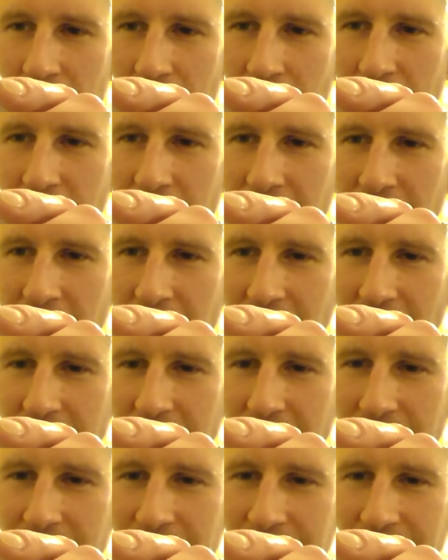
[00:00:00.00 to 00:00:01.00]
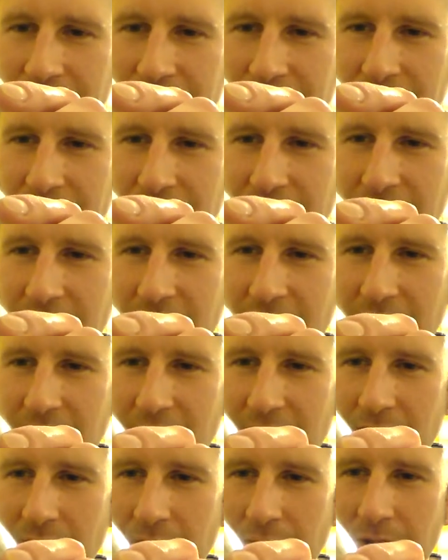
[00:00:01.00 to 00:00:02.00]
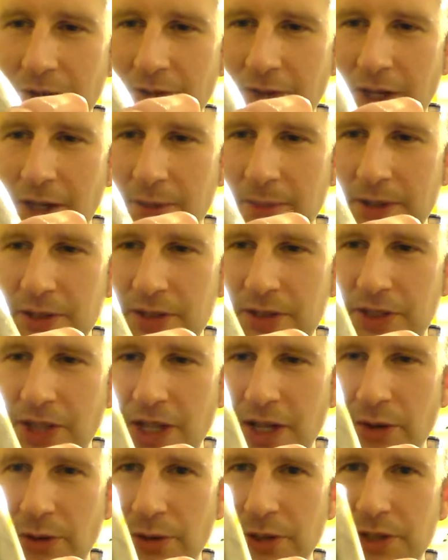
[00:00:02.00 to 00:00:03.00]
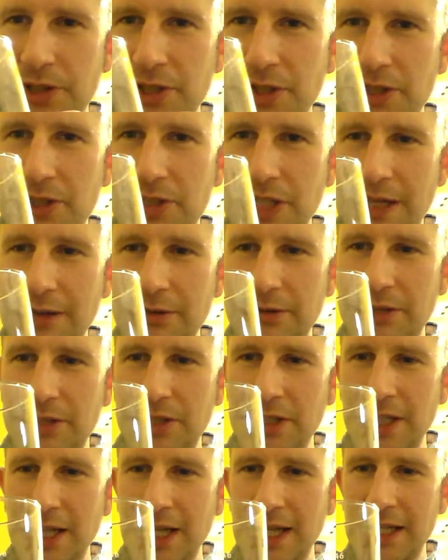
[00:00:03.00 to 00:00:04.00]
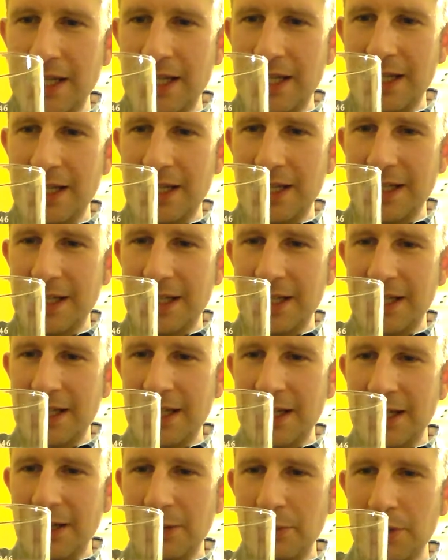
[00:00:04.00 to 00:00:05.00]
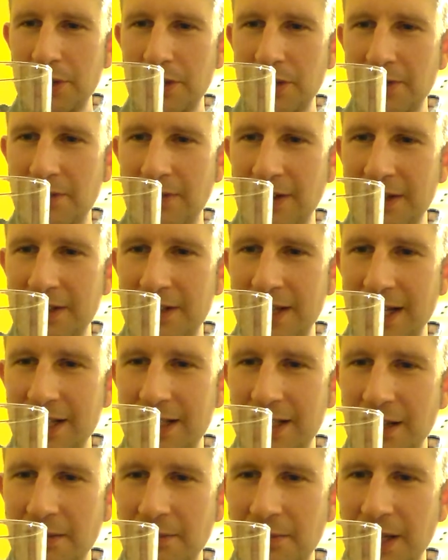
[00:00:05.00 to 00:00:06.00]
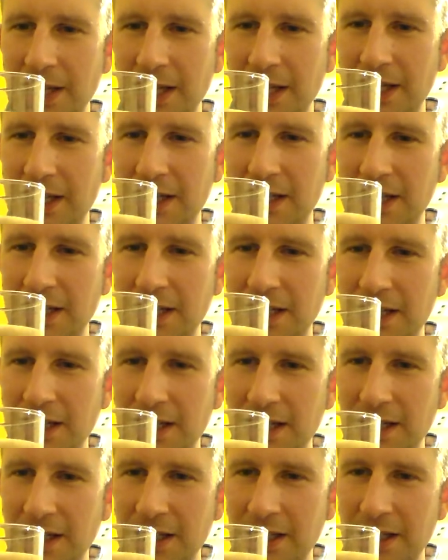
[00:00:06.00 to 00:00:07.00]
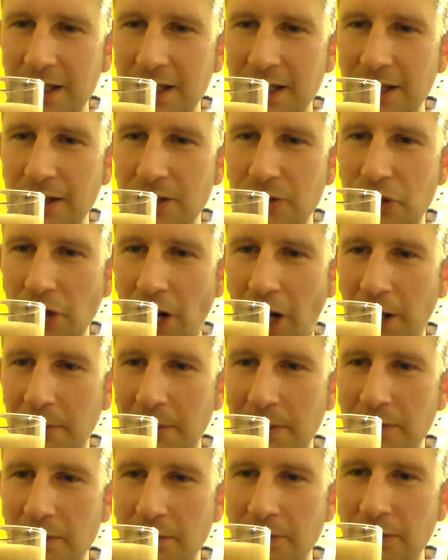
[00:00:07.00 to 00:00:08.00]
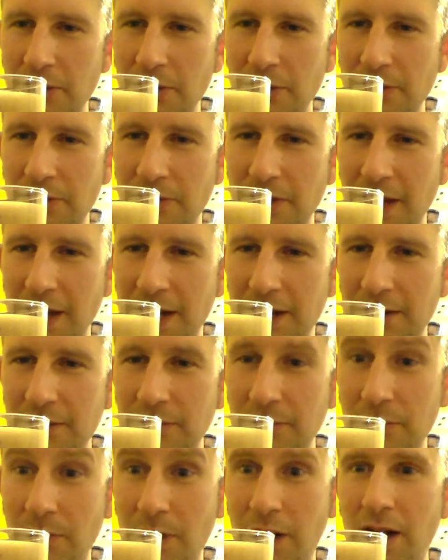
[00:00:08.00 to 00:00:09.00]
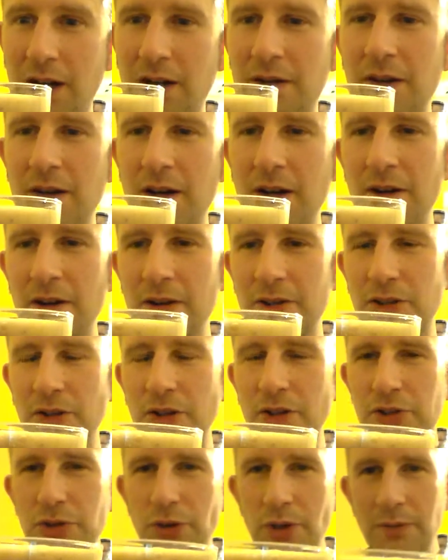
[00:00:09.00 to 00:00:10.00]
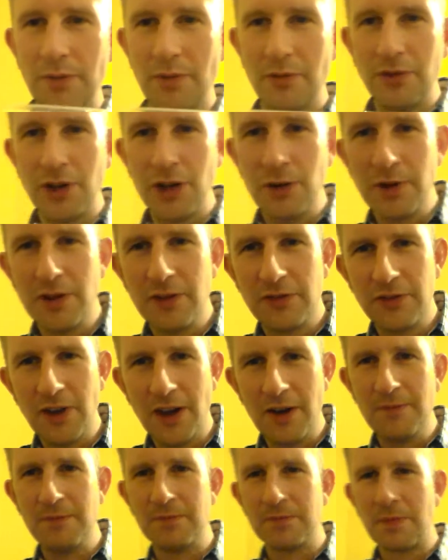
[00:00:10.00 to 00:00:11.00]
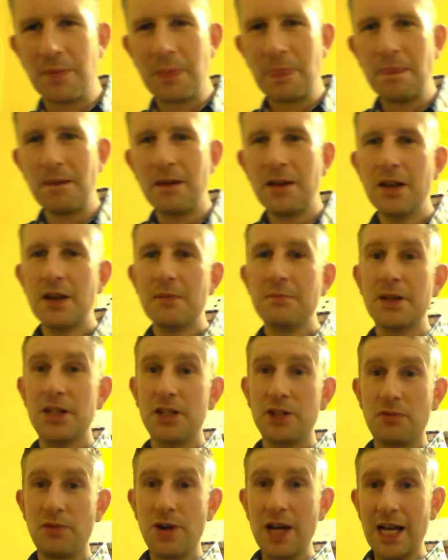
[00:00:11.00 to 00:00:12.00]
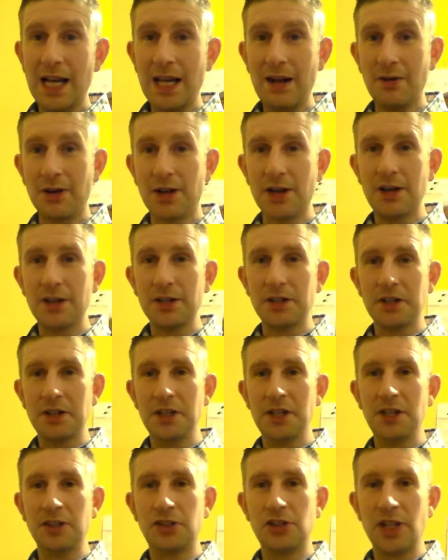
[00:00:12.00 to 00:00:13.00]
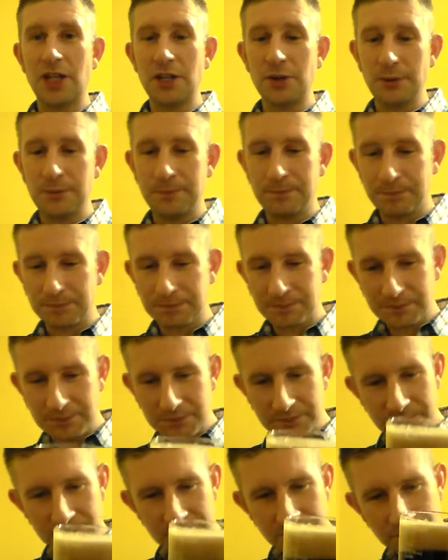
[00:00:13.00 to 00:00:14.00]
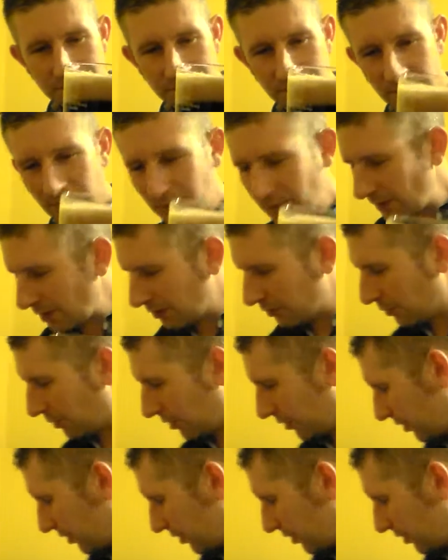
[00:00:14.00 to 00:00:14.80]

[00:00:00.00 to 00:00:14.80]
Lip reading: one of Arbor's oyster stouts today, which is a fantastic beer. You can check out my review of that. Well, I've done a joint review with Mrs. Real Ale Guide on her channel. If you